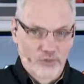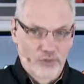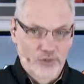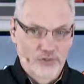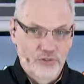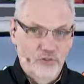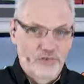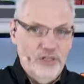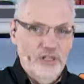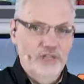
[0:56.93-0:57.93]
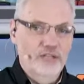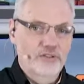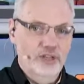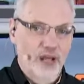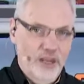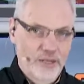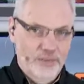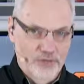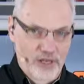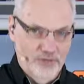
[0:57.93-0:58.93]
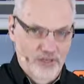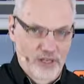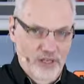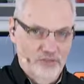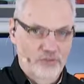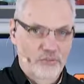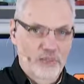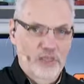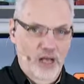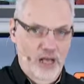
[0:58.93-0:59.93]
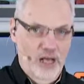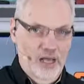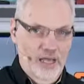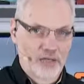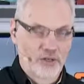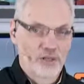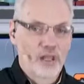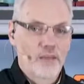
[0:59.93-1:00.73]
was really the entire process behind